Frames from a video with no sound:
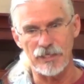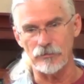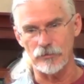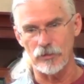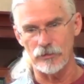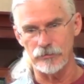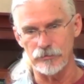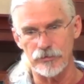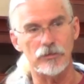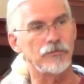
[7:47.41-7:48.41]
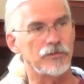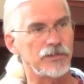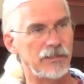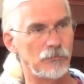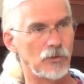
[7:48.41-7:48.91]
I don't call you
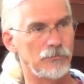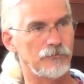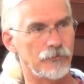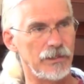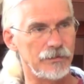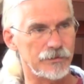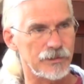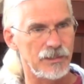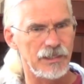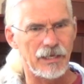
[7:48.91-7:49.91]
servants anymore, but friends.